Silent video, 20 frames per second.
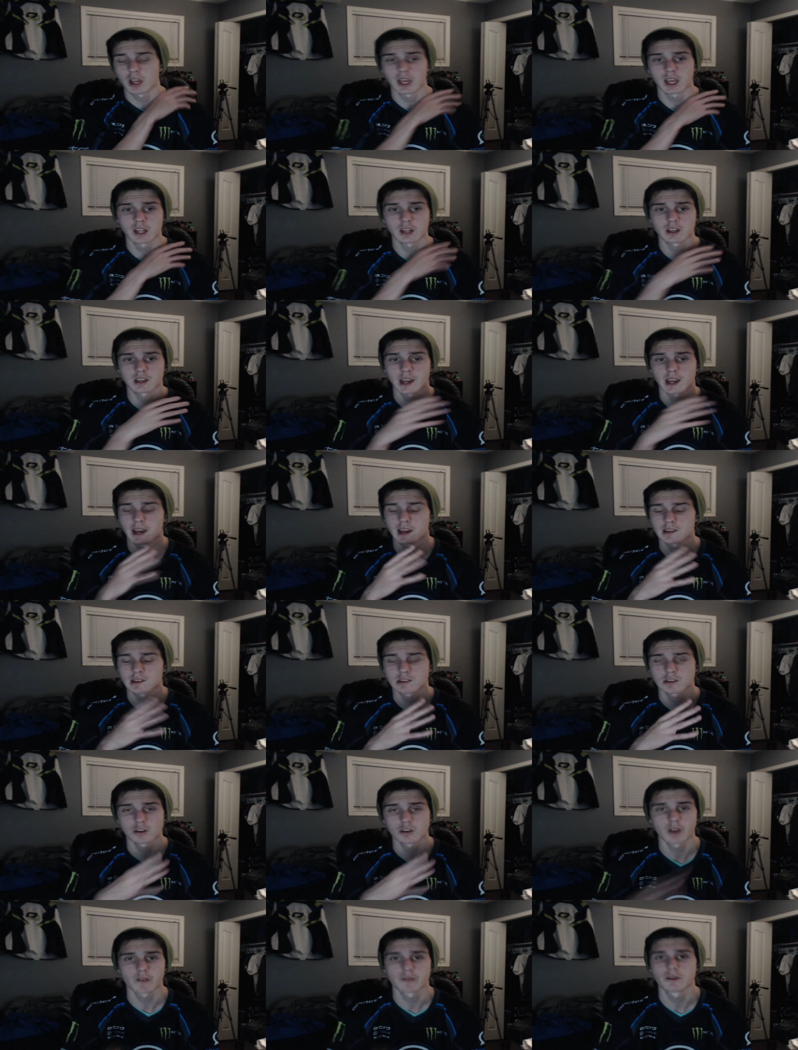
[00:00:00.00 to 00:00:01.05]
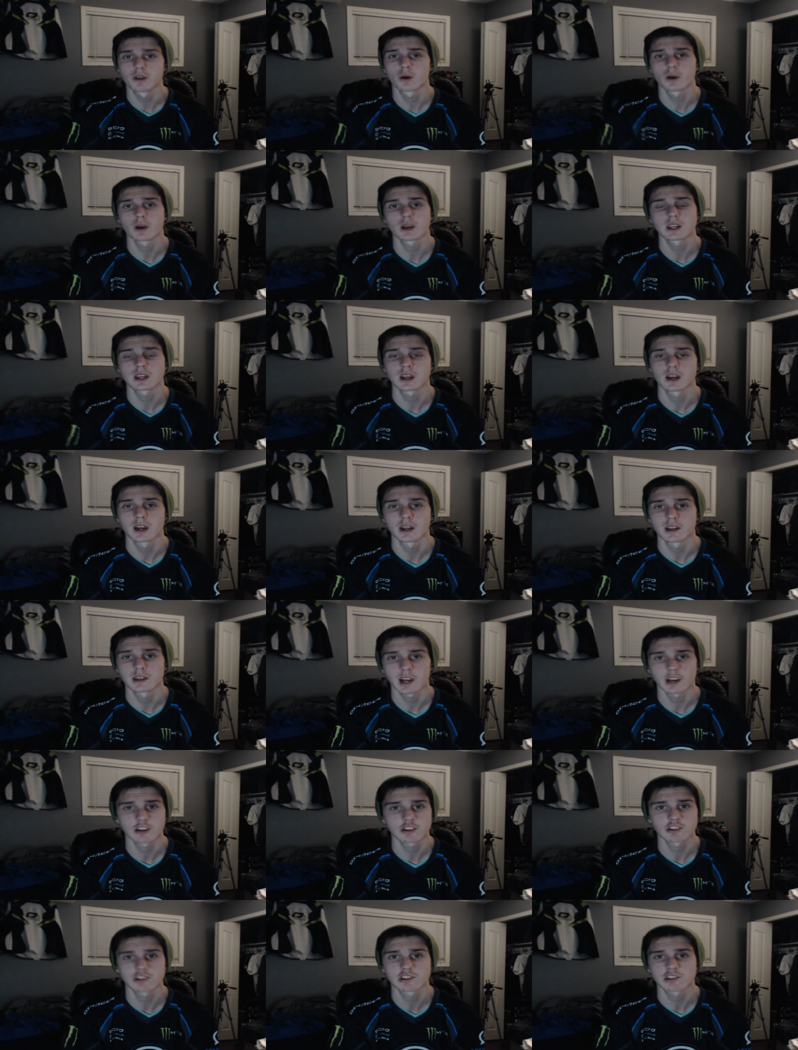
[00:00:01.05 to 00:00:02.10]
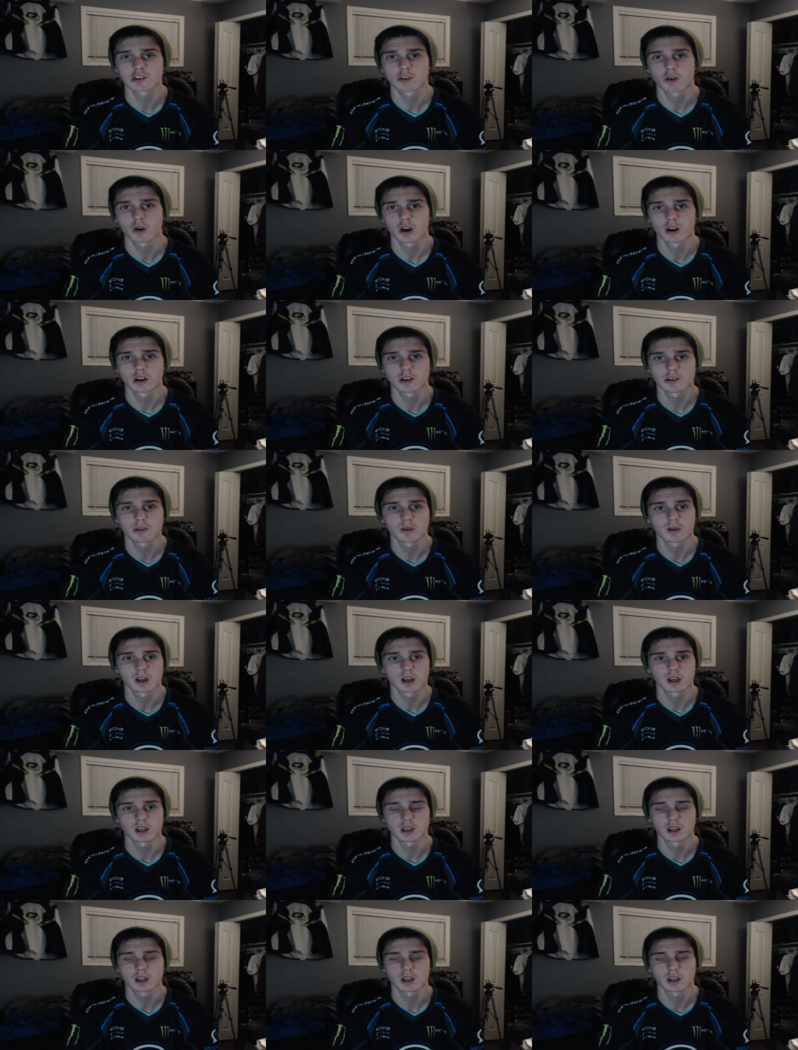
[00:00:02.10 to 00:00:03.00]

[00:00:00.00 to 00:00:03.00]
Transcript: and guys, you have no idea, it's actually so hard doing it,